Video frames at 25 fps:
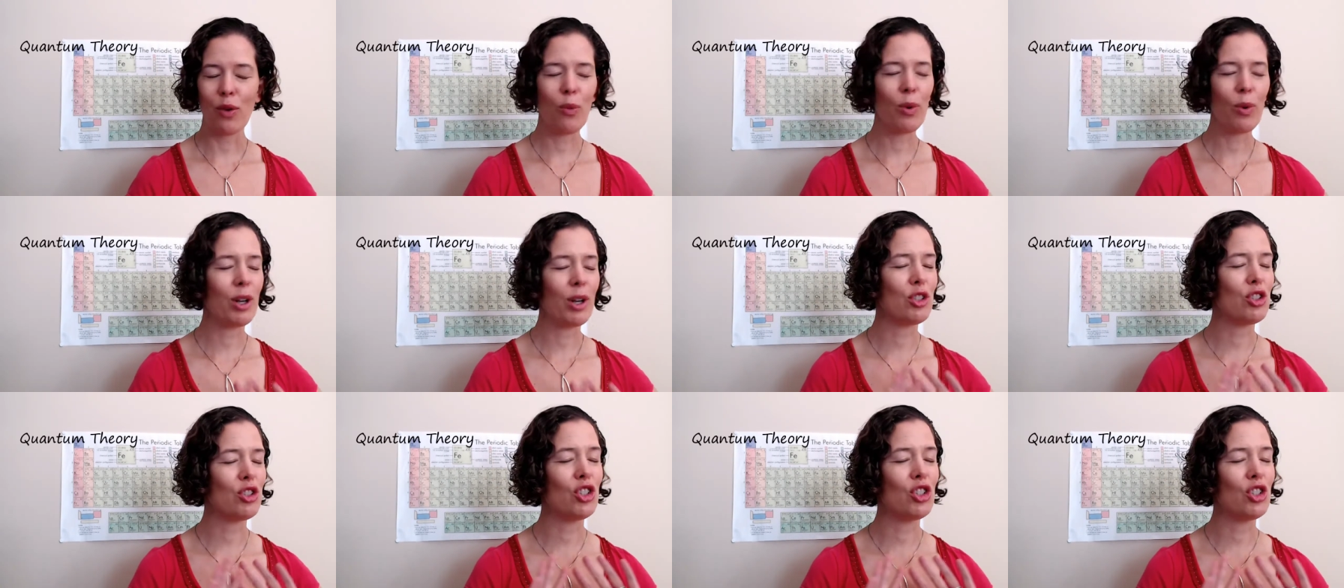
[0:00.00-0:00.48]

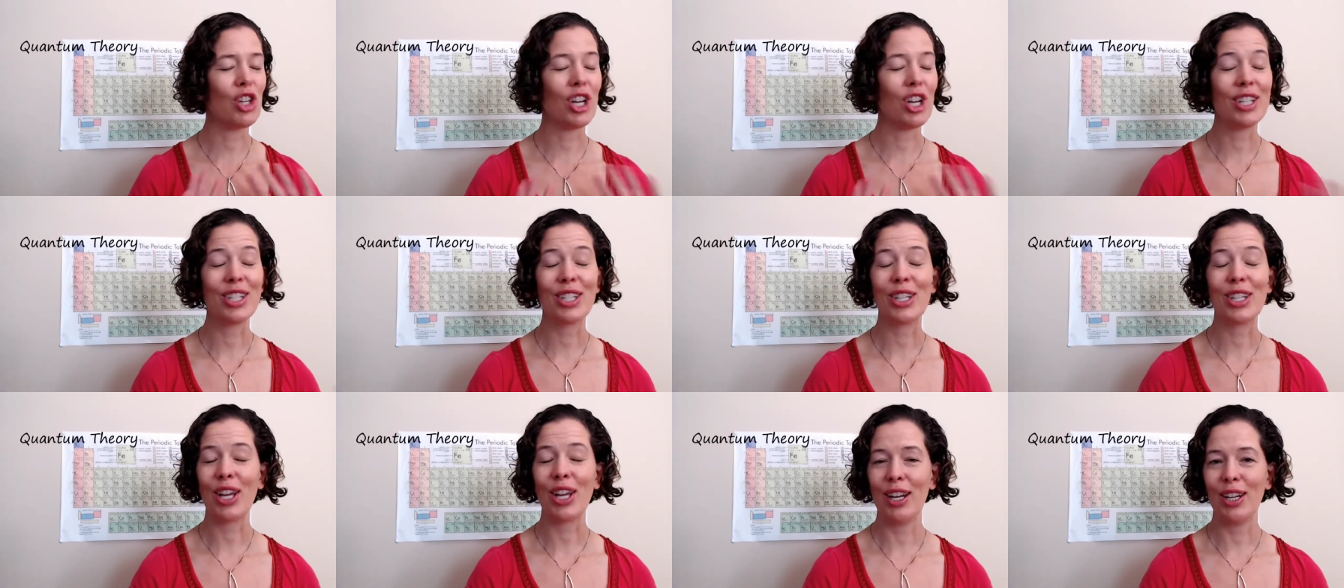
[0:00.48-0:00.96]
We're
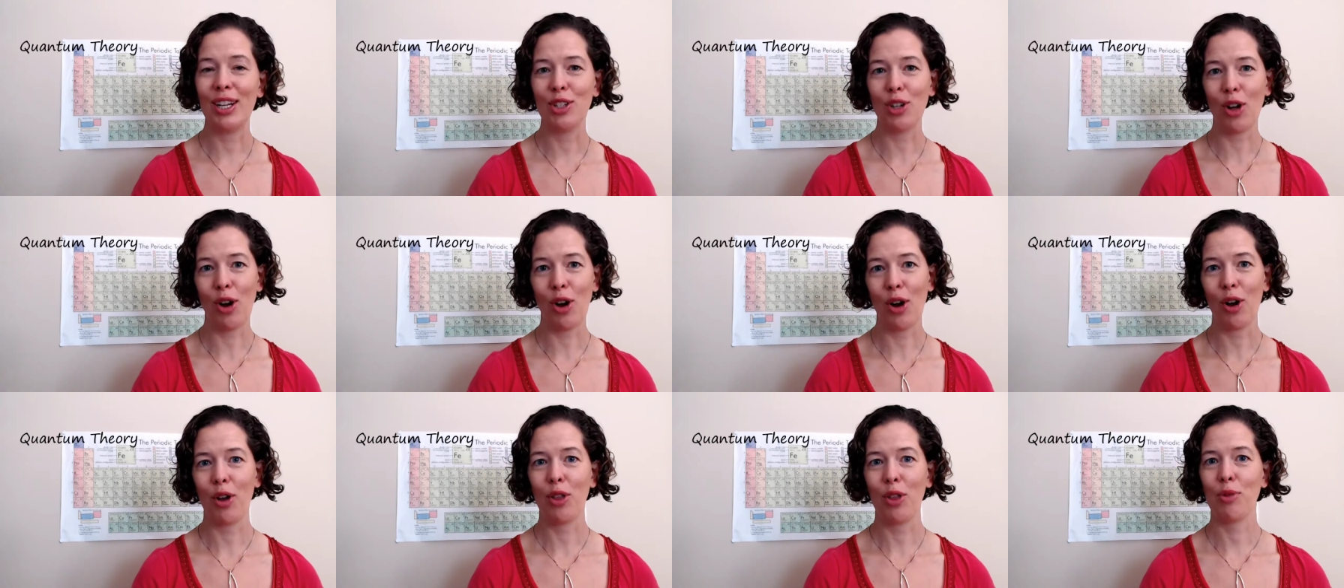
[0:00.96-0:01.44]
just going to
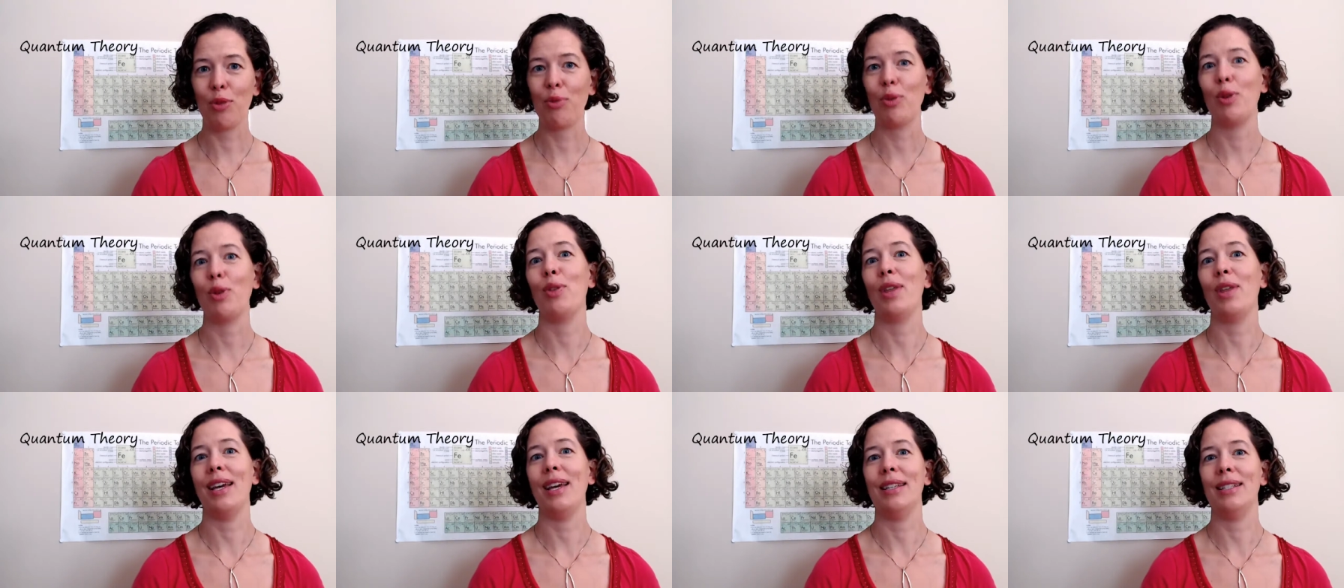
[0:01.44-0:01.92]
talk through
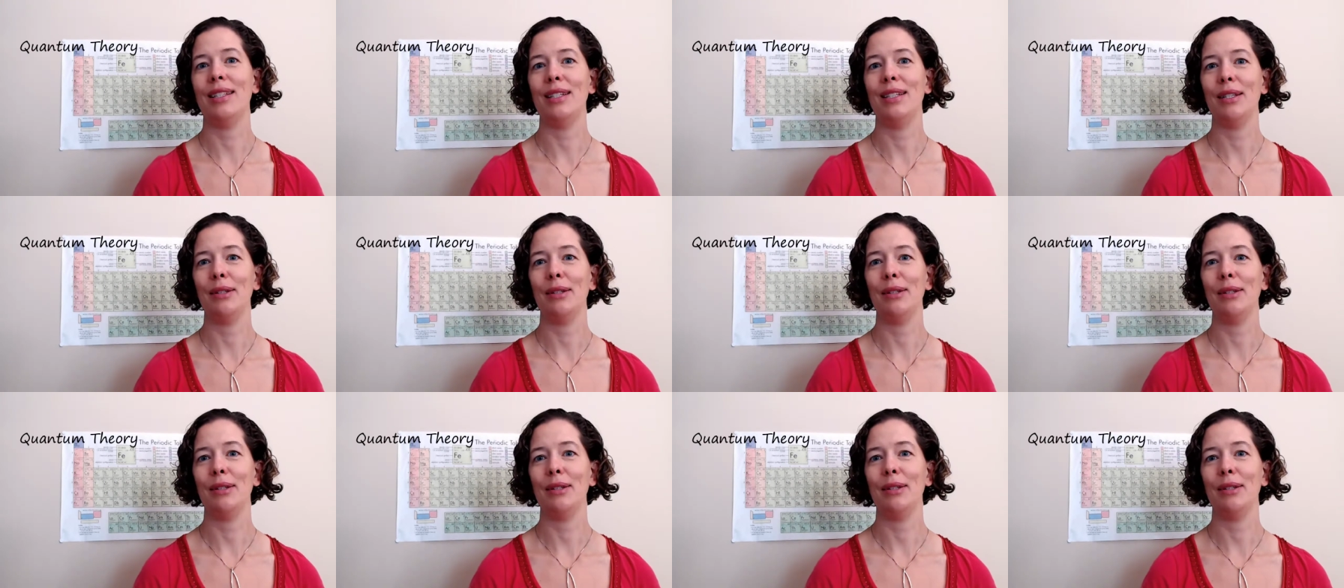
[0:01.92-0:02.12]
this.